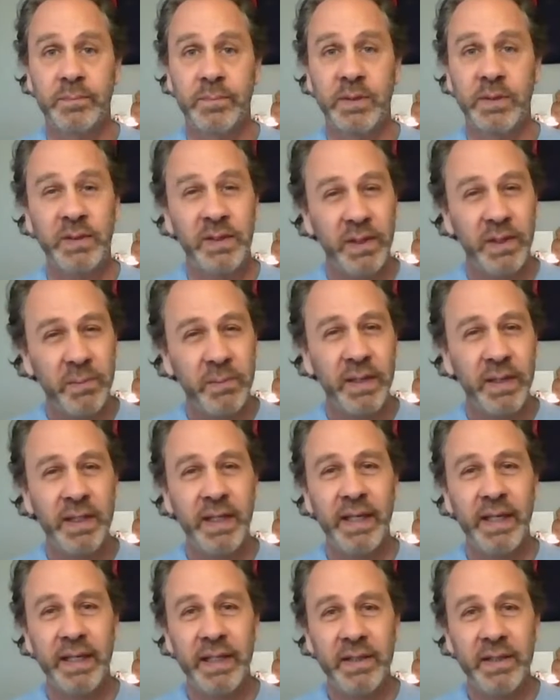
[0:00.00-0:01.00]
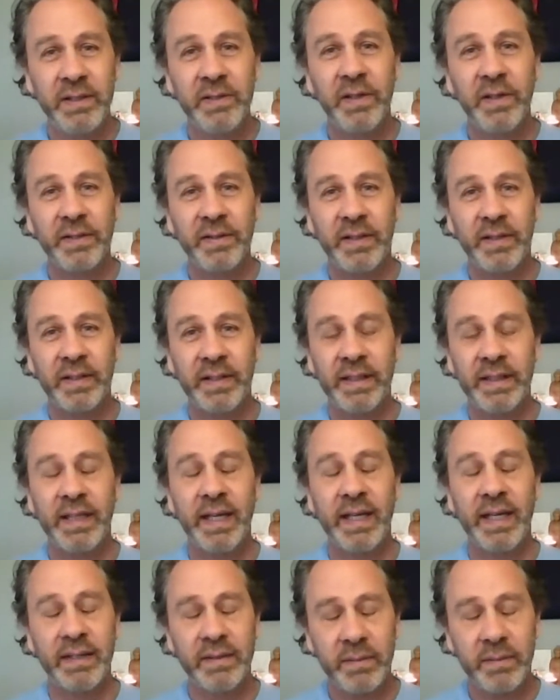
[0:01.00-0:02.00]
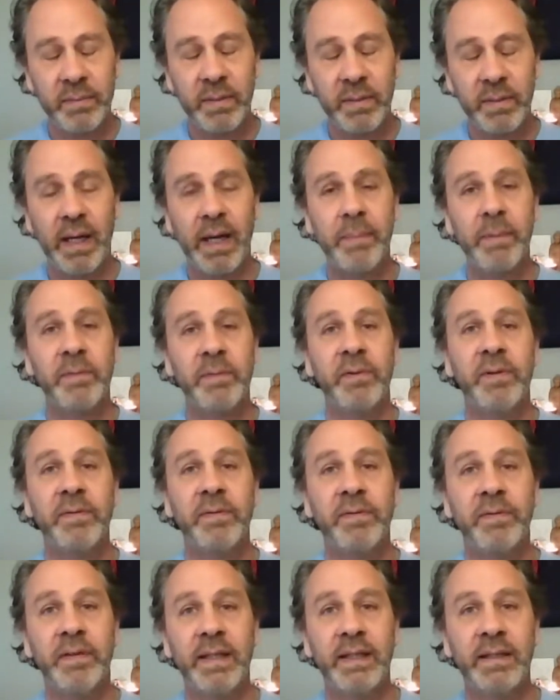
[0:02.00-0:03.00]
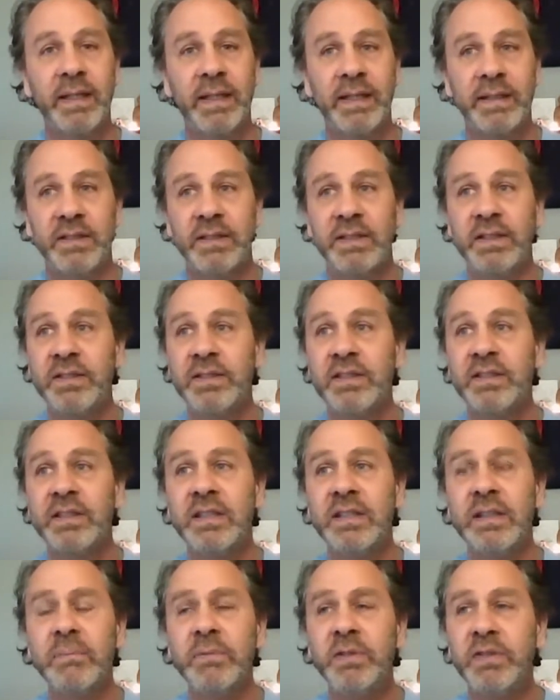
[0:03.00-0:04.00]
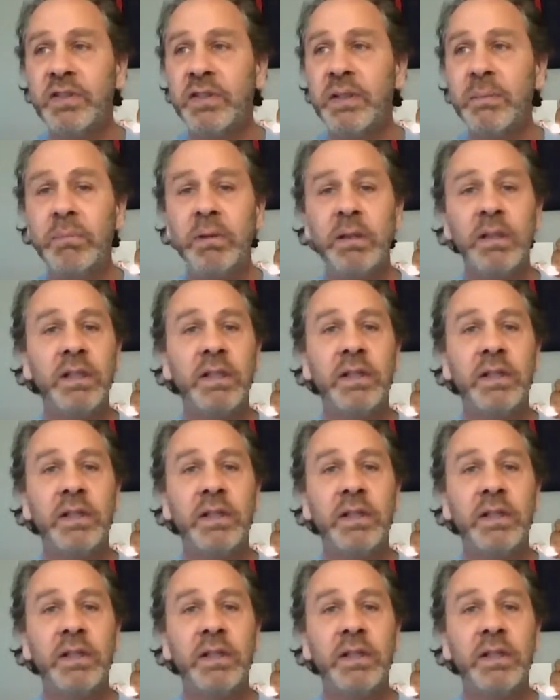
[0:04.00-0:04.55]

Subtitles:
And so it can be interesting to take some time and reflect on just some simple